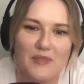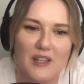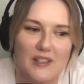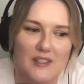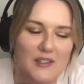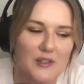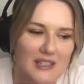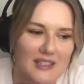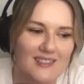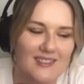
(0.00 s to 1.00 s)
because you
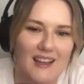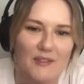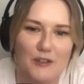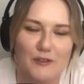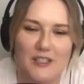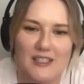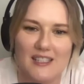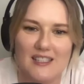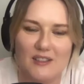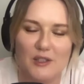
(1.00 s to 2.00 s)
didn't have your first
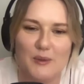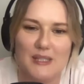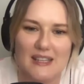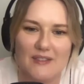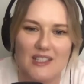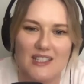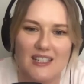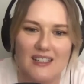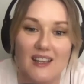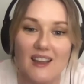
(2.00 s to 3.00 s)
kiss till you were 17.